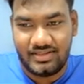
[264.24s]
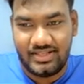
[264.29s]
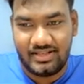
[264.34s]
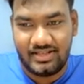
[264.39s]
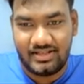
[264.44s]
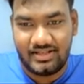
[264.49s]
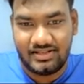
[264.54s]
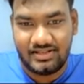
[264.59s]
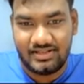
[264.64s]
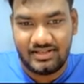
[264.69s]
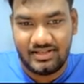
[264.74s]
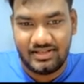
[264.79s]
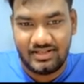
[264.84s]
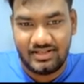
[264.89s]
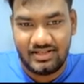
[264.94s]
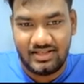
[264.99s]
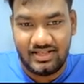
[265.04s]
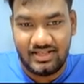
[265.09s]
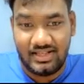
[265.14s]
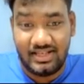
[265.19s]
Think.
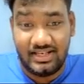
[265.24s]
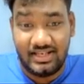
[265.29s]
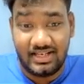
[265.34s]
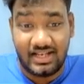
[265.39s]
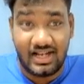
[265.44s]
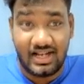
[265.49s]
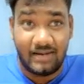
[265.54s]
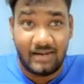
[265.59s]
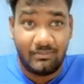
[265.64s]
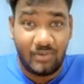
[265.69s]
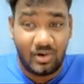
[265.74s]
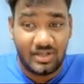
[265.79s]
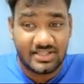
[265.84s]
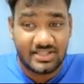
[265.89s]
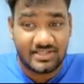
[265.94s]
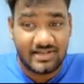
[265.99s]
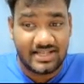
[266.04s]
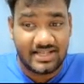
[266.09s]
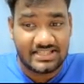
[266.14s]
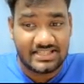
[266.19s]
Income
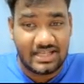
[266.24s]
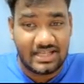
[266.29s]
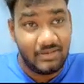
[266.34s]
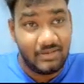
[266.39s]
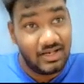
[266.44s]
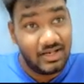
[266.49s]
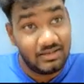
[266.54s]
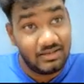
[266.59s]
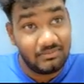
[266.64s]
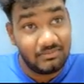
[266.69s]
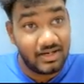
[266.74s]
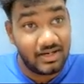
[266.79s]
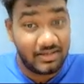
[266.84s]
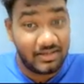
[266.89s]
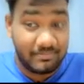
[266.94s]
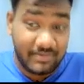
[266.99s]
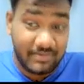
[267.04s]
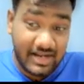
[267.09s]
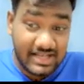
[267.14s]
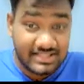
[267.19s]
also has doubled, but
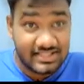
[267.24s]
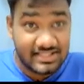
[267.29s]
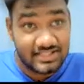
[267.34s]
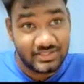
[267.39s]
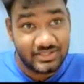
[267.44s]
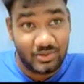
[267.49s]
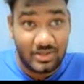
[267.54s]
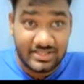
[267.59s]
prices